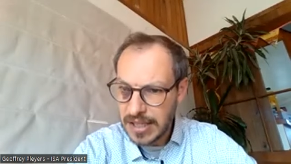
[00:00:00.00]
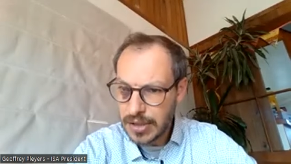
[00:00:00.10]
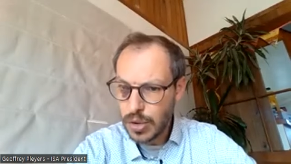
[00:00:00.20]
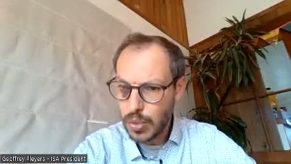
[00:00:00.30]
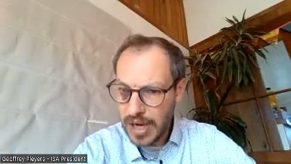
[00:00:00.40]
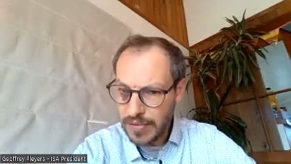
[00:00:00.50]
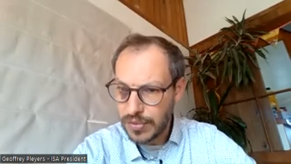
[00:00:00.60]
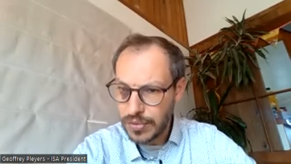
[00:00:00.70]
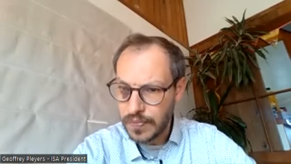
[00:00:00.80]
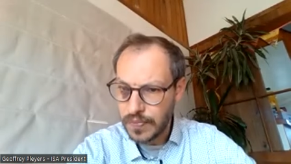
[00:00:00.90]
So we have
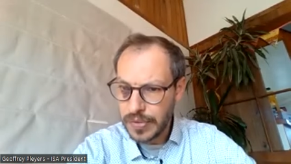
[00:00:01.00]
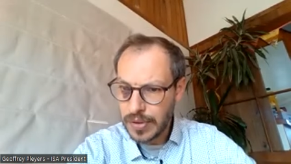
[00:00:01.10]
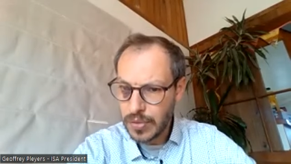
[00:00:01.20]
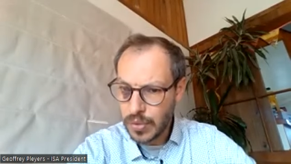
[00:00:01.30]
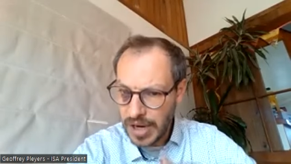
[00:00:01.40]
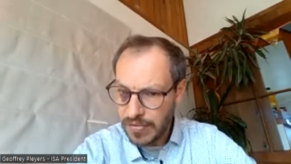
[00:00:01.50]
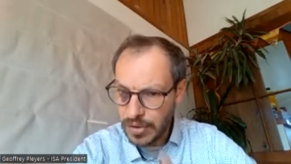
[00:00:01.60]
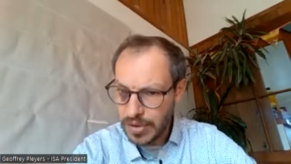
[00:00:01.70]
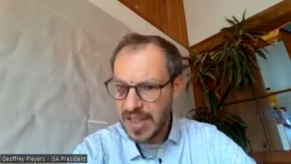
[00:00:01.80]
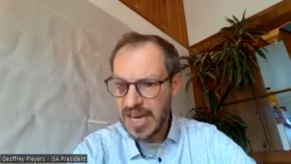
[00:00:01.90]
to, we have
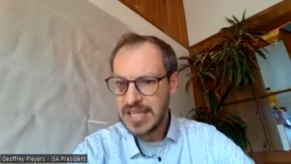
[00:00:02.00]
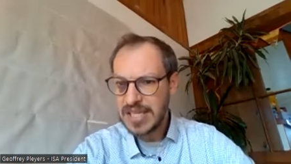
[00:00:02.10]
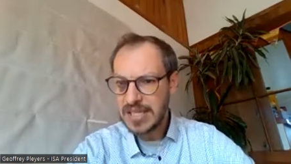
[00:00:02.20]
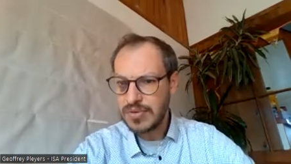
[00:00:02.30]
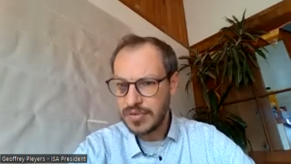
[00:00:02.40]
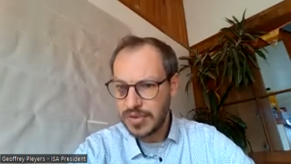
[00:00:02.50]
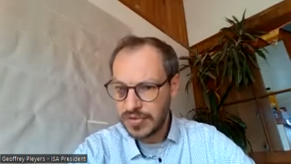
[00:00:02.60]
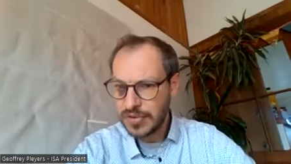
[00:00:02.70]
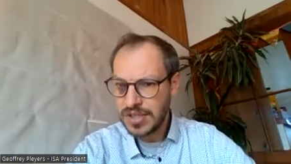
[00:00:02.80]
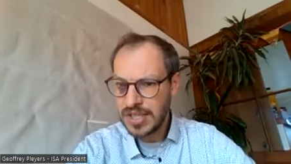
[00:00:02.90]
good analysis, we have to
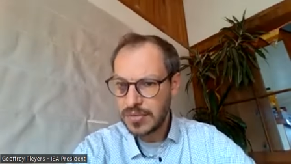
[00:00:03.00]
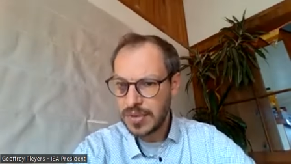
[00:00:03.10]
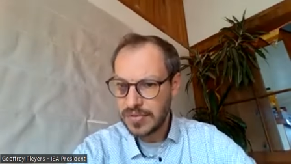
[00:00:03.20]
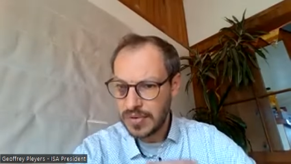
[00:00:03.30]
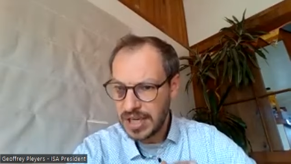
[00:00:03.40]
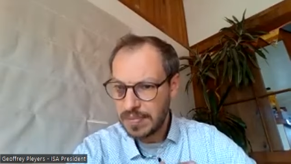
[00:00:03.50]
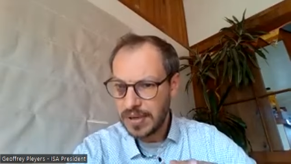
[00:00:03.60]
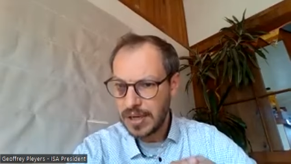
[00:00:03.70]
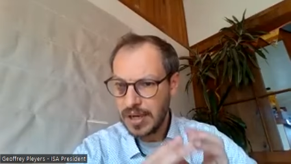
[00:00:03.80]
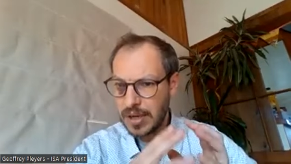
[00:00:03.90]
diffuse it, we have to keep
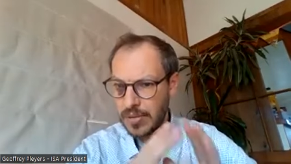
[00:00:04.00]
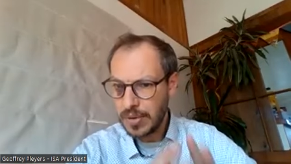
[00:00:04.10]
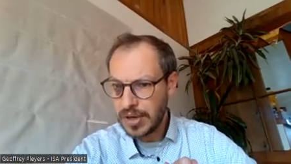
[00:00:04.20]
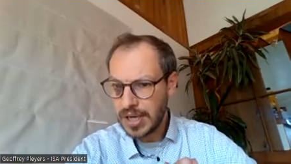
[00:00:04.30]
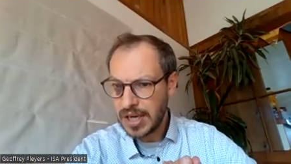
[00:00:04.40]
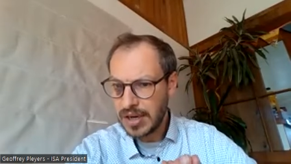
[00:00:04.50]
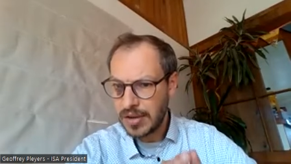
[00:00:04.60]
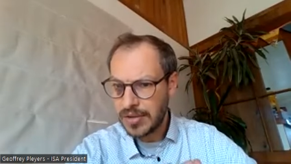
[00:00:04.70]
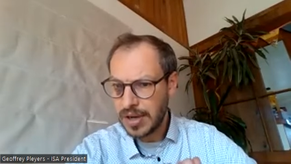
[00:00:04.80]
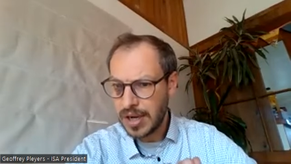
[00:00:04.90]
working
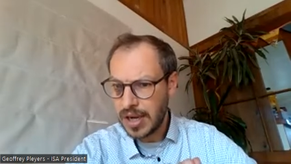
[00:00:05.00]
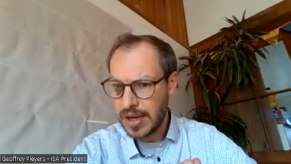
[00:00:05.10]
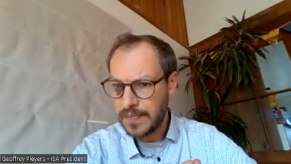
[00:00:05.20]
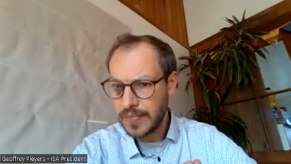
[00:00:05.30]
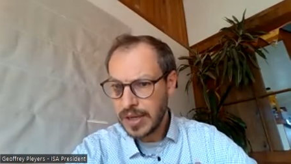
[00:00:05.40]
on uh,